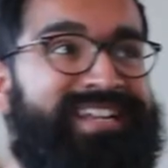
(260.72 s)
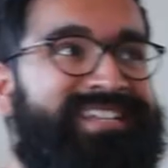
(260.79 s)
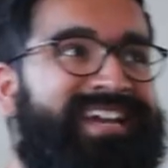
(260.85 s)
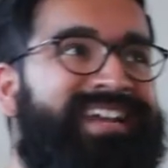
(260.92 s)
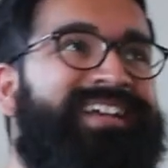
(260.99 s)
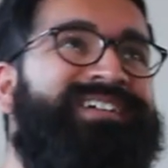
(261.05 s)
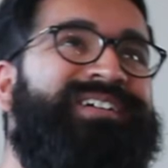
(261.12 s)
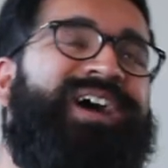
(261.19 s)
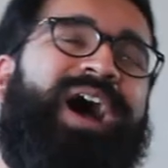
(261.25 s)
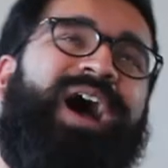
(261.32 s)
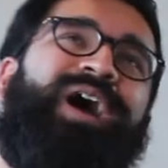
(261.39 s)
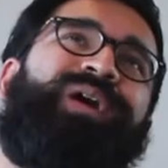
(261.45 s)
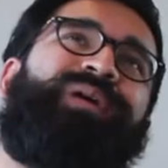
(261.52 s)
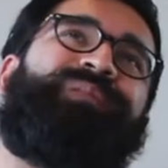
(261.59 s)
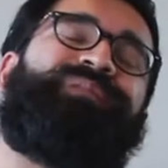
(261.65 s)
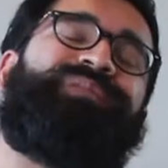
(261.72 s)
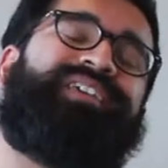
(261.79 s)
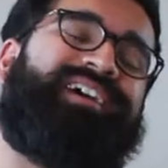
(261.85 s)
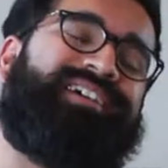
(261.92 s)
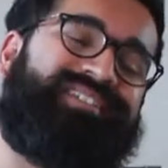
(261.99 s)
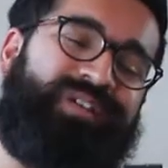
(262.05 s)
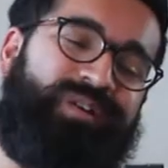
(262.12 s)
insane.
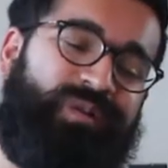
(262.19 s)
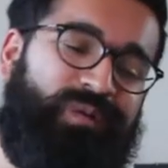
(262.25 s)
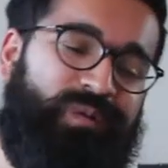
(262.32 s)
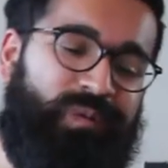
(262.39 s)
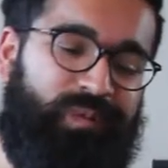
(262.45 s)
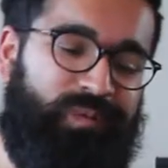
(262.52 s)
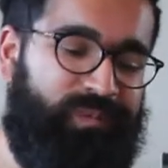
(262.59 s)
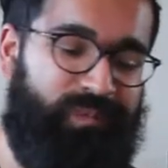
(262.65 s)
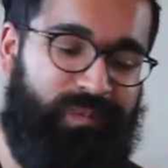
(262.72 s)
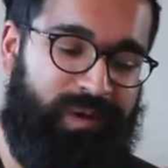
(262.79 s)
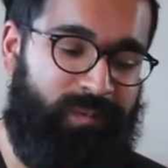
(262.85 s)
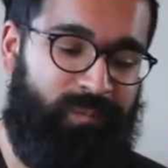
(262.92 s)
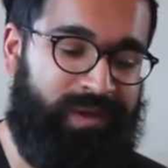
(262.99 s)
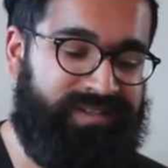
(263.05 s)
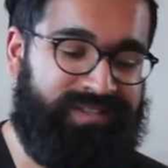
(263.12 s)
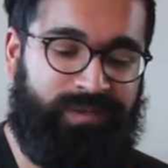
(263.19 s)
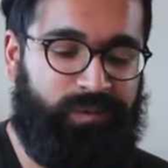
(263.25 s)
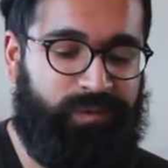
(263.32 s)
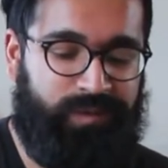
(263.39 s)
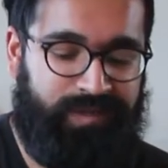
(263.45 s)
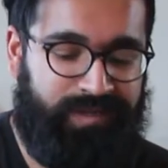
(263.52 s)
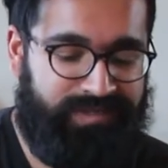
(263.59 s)
So we're
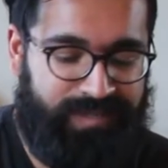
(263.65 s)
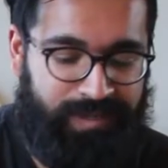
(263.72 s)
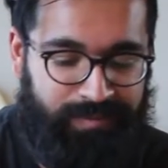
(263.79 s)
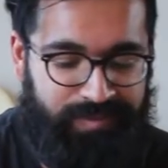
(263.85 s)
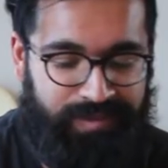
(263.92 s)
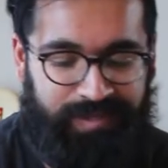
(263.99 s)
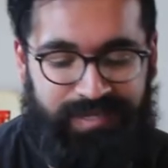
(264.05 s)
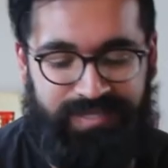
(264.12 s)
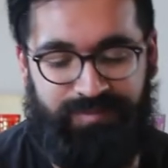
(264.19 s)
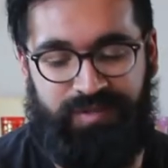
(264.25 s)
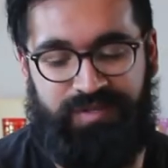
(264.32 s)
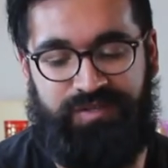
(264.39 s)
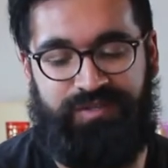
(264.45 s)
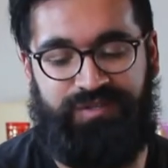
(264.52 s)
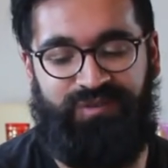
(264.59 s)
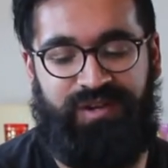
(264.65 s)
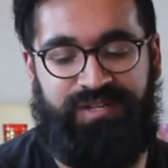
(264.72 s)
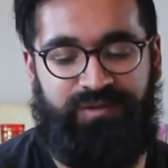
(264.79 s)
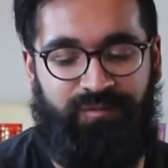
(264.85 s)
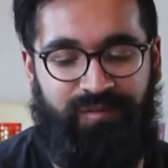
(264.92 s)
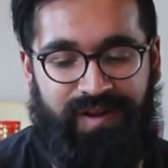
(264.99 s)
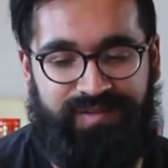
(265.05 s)
still doing the same thing, and as much as
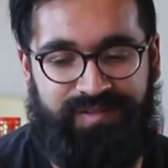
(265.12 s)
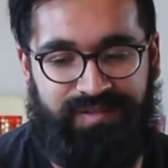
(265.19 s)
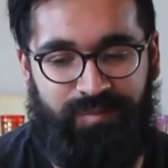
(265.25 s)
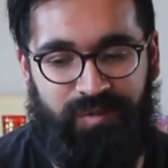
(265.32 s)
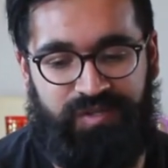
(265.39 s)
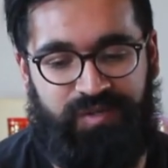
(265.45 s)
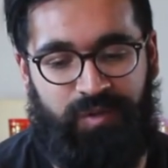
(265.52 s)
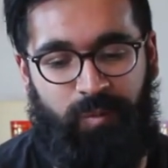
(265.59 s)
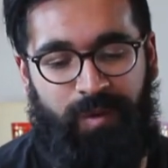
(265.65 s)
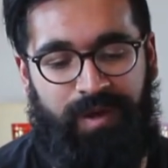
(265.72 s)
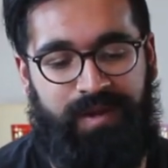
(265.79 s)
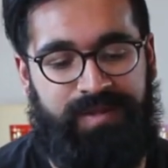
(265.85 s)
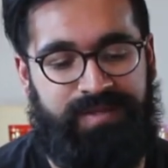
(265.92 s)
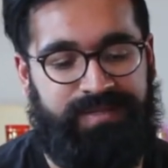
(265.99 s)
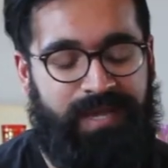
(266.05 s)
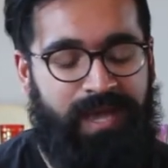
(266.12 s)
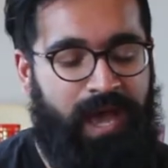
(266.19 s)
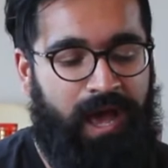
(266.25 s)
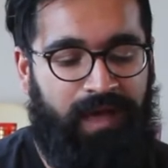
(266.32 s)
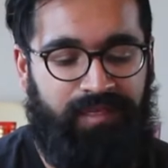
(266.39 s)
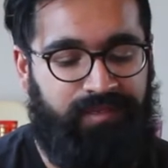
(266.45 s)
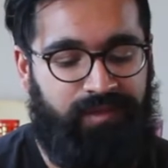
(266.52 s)
trying to raise as much awareness.
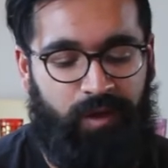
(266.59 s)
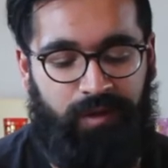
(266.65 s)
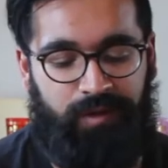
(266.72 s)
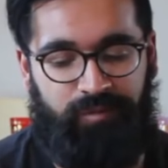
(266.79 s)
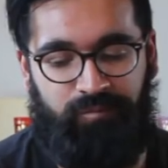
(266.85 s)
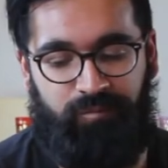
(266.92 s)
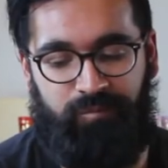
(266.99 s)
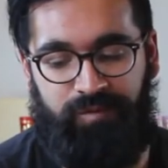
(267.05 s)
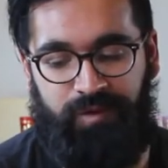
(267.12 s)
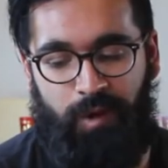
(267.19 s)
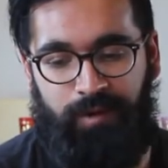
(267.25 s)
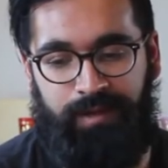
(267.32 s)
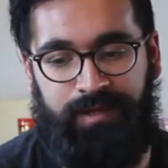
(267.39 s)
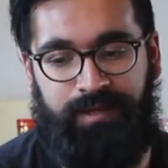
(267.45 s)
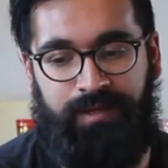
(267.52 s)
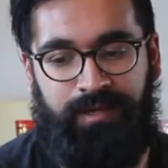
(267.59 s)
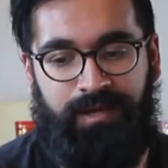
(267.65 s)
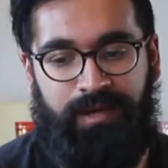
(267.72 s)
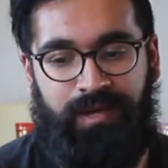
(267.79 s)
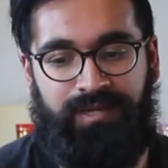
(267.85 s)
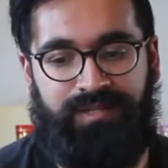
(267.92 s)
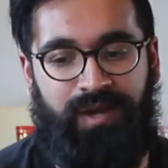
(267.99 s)
And then the only
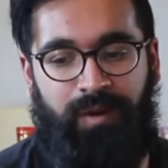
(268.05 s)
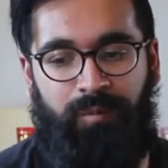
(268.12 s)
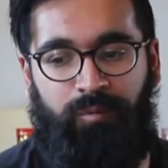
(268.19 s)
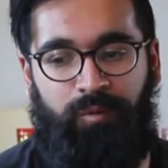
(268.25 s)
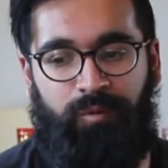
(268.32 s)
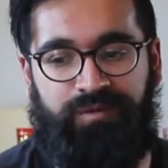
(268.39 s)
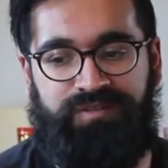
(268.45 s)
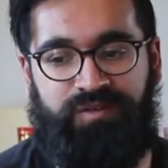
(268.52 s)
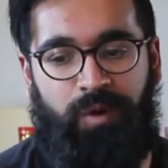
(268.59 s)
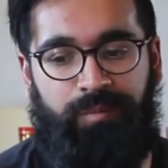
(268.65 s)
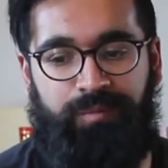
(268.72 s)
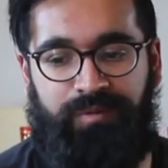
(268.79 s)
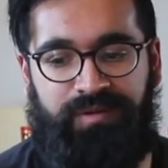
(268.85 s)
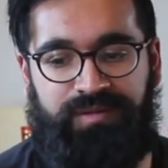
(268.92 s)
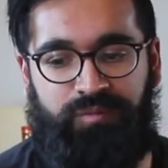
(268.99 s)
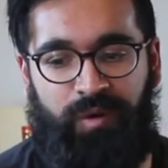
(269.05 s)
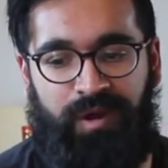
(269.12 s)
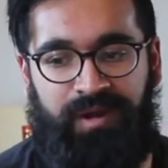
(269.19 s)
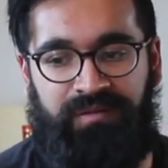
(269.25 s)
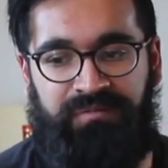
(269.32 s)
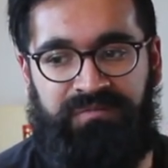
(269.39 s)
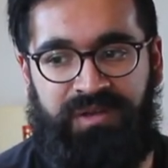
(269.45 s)
time we'll stop is
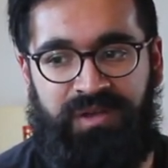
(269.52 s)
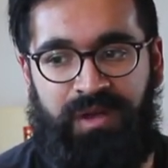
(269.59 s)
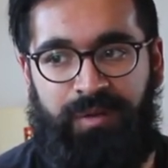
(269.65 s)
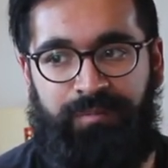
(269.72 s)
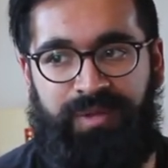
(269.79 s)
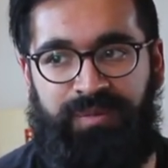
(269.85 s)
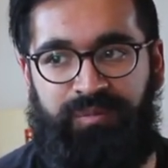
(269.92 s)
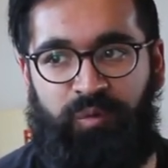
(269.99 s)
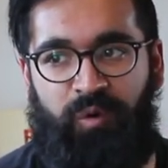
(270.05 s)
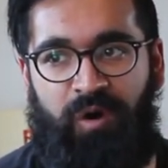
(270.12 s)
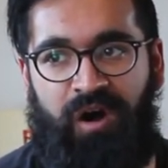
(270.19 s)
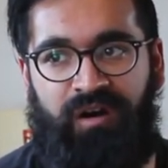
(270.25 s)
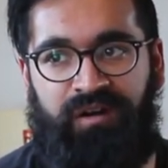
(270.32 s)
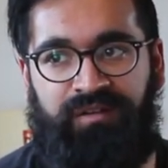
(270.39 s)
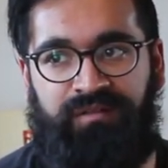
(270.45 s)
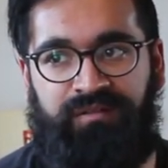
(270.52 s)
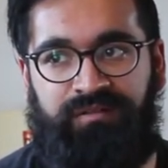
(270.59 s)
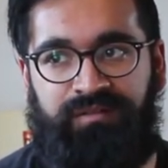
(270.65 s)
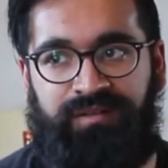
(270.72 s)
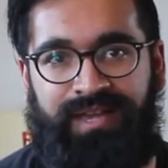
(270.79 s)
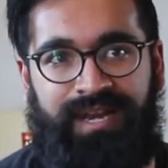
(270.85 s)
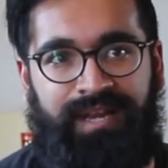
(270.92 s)
when people aren't
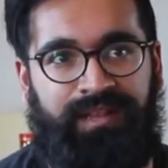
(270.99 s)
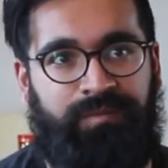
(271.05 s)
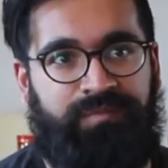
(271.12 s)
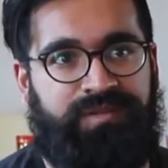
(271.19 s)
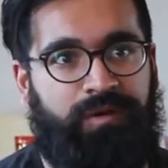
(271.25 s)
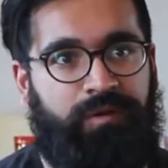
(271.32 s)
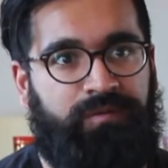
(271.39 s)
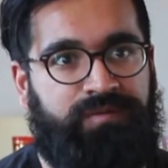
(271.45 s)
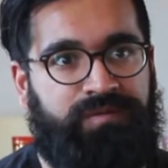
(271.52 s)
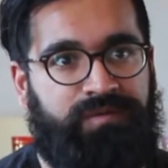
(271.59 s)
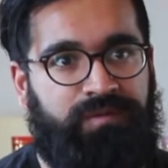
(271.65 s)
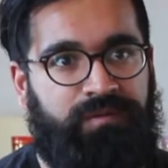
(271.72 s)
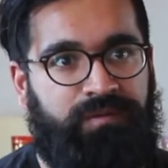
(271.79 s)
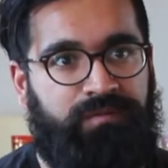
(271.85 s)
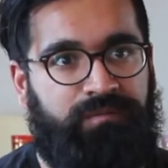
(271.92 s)
killing themselves